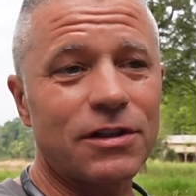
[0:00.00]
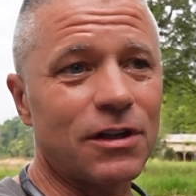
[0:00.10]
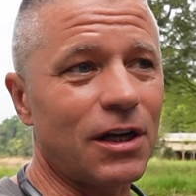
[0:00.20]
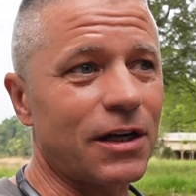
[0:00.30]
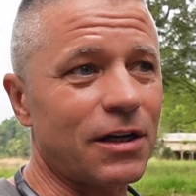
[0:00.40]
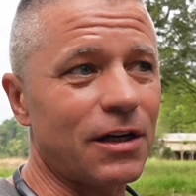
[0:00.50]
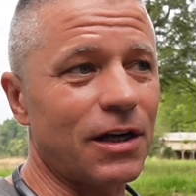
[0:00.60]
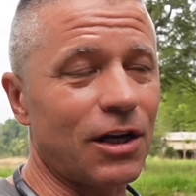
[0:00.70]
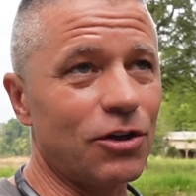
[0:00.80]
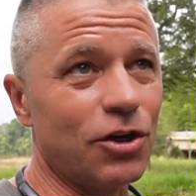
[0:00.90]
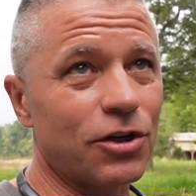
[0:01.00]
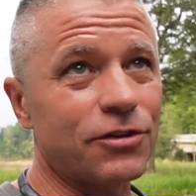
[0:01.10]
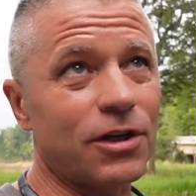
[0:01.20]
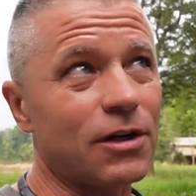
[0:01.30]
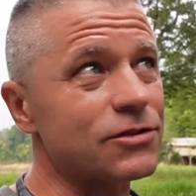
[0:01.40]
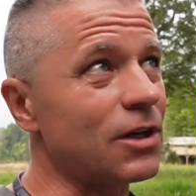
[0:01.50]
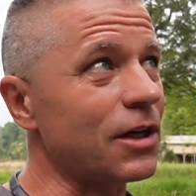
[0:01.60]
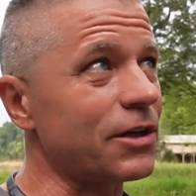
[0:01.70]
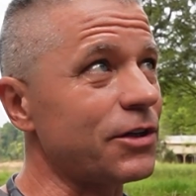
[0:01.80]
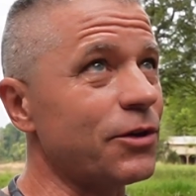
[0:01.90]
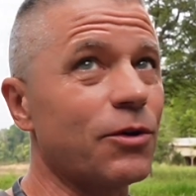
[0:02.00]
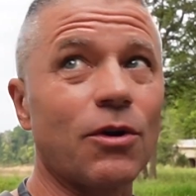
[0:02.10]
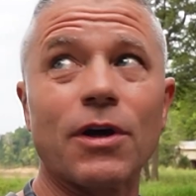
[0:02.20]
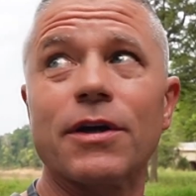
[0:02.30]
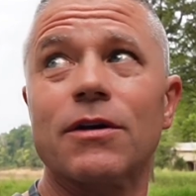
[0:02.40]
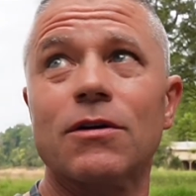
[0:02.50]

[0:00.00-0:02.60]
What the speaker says: Like, and I looked and I was like, you know, like,